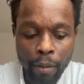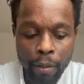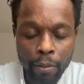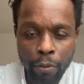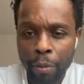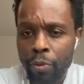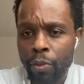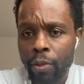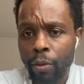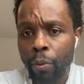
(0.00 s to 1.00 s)
scriptures
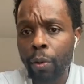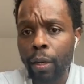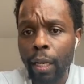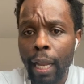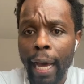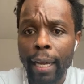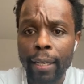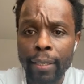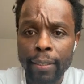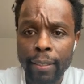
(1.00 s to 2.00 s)
I quote a lot
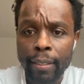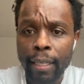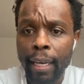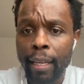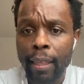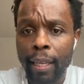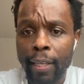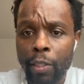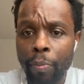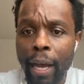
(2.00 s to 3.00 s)
is just anything
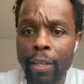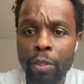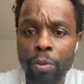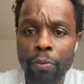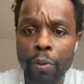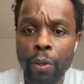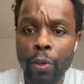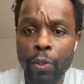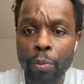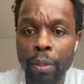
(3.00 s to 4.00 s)
is possible for
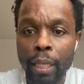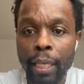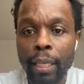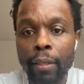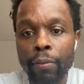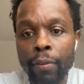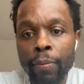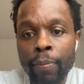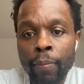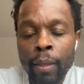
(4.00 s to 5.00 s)
those who believe.
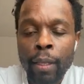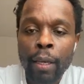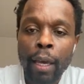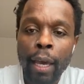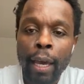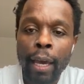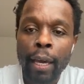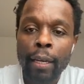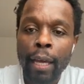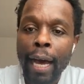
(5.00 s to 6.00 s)
Mm-hmm.
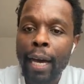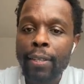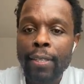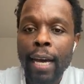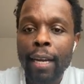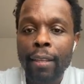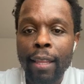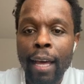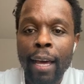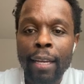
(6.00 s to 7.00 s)
And outside of
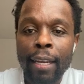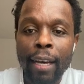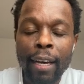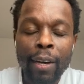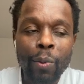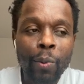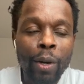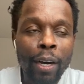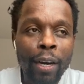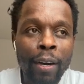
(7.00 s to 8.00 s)
that, uh,
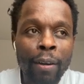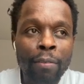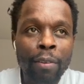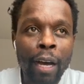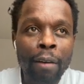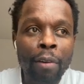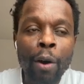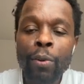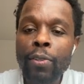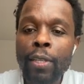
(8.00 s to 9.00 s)
uh, I've
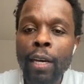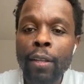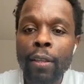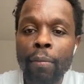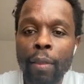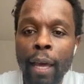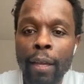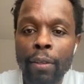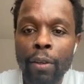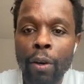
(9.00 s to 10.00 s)
always tell them that
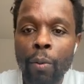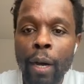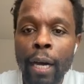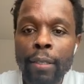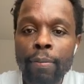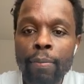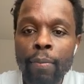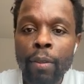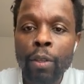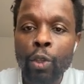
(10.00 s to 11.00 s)
you know what,
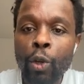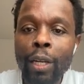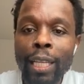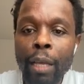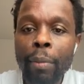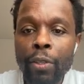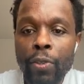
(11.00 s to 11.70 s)
don't limit